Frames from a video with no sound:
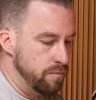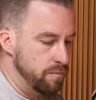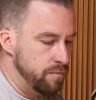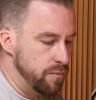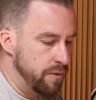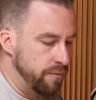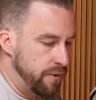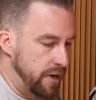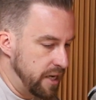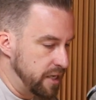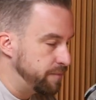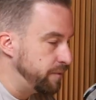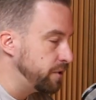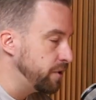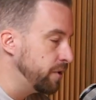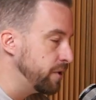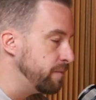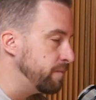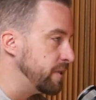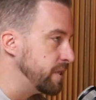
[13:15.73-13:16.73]
The vast
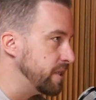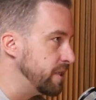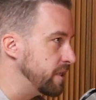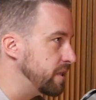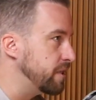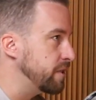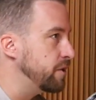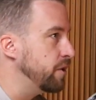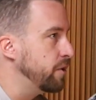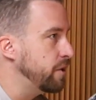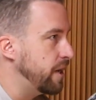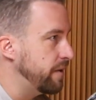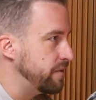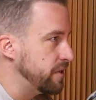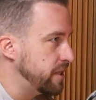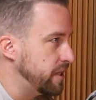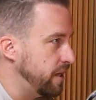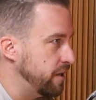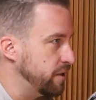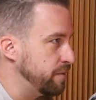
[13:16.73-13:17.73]
majority of businesses don't have a
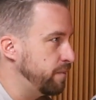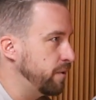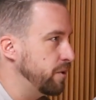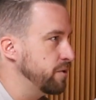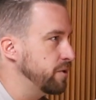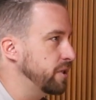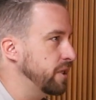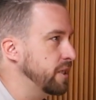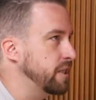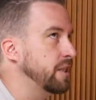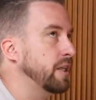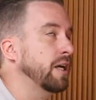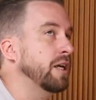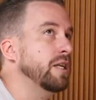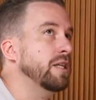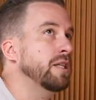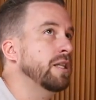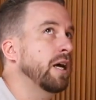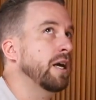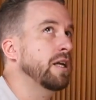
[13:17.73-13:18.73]
sales process.
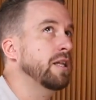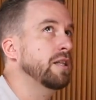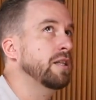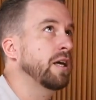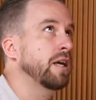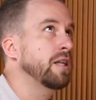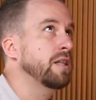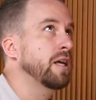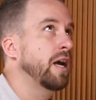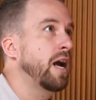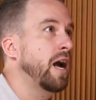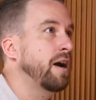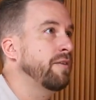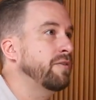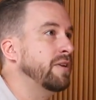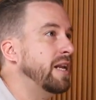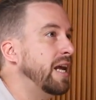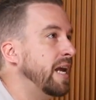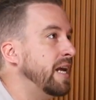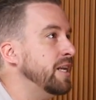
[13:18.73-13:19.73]
They
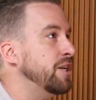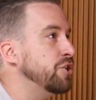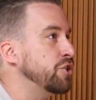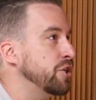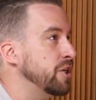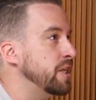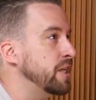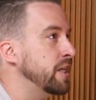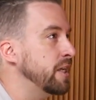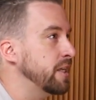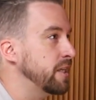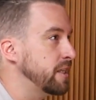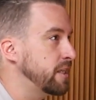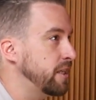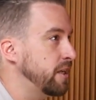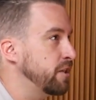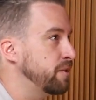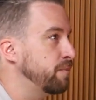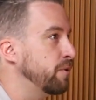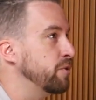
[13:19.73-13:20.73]
haven't engineered a
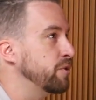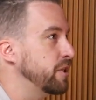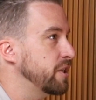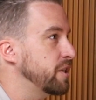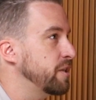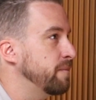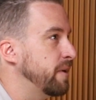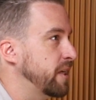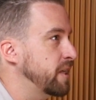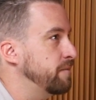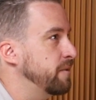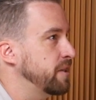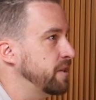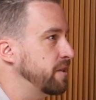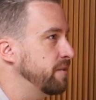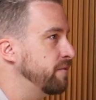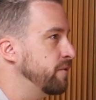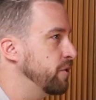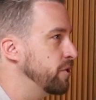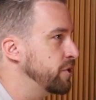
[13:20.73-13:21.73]
sales process to maximize
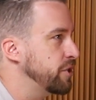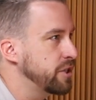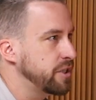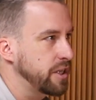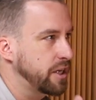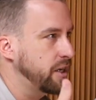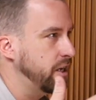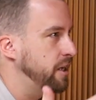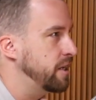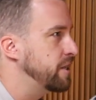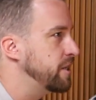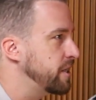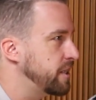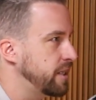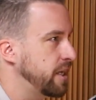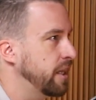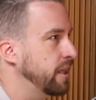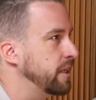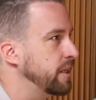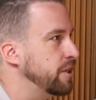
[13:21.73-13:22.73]
conversions. They're kind of just
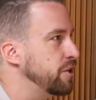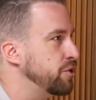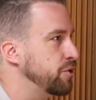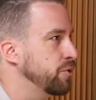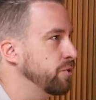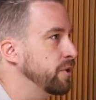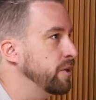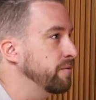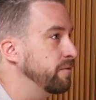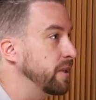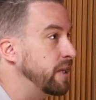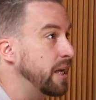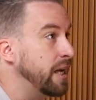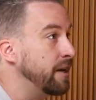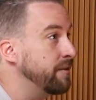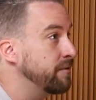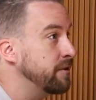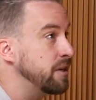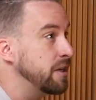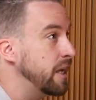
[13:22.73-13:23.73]
selling intuitively.
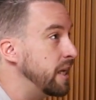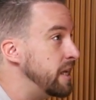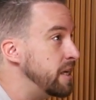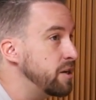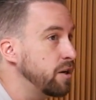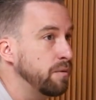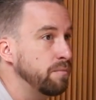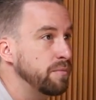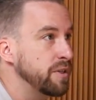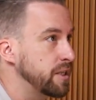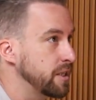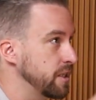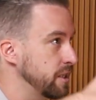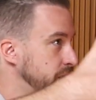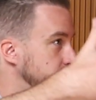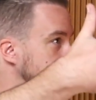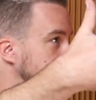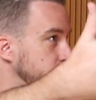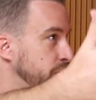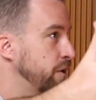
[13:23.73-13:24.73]
Even e-com
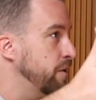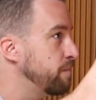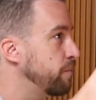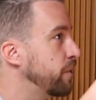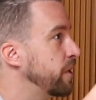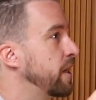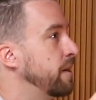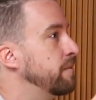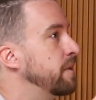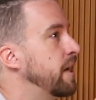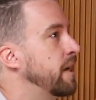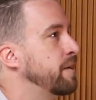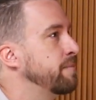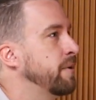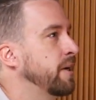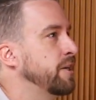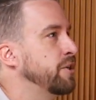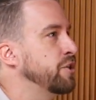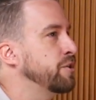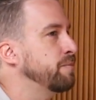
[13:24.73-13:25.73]
businesses, they're putting up landing
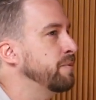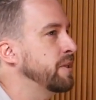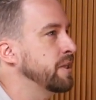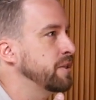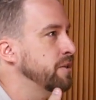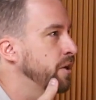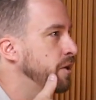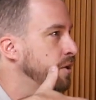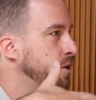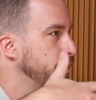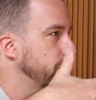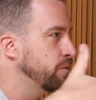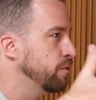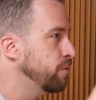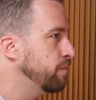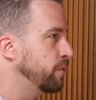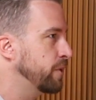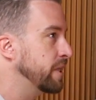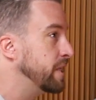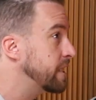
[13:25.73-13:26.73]
pages, but there's not a lot of
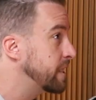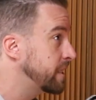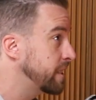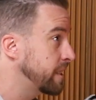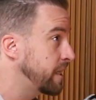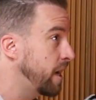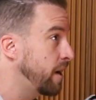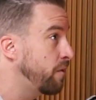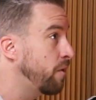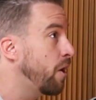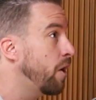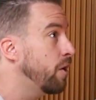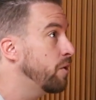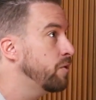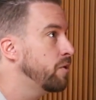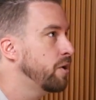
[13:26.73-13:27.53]
thought put into CRO.